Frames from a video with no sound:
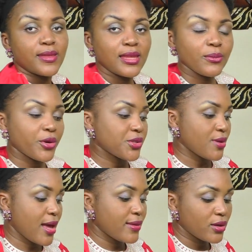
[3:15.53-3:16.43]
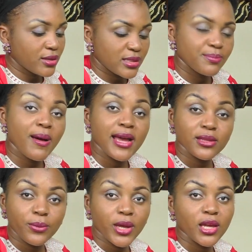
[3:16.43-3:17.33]
Then I'm going to add the others.
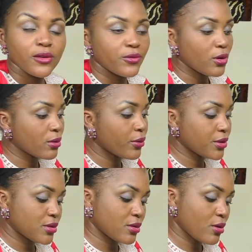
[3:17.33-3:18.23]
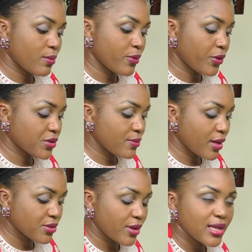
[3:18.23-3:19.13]
By the way, if you're going to
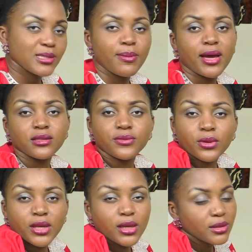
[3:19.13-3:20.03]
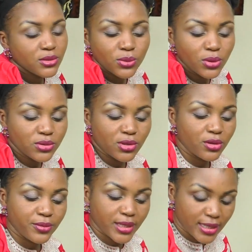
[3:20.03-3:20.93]
make soya spice for kids who don't
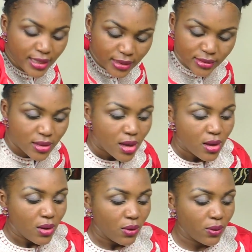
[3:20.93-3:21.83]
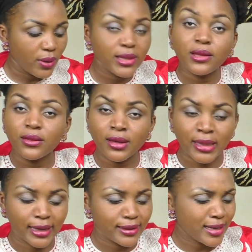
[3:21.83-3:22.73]
tolerate heat or
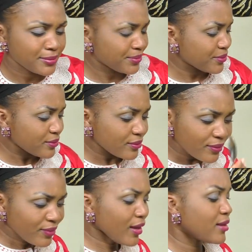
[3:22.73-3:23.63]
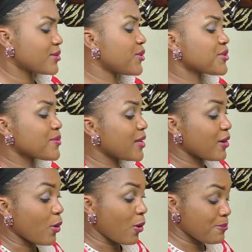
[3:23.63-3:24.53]
anything like that, excuse
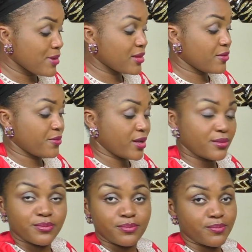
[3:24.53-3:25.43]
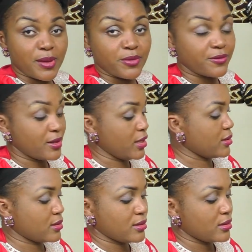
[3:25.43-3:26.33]
me, omit the red pepper
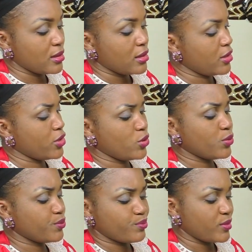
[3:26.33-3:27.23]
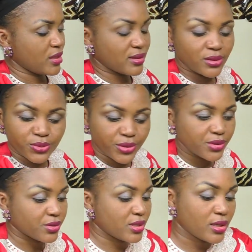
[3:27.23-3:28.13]
flakes. You know, it's still
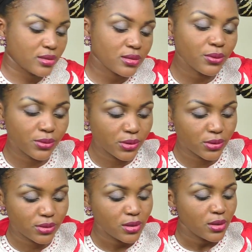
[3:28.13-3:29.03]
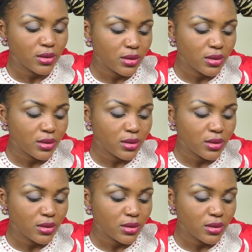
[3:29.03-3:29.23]
going to taste so good.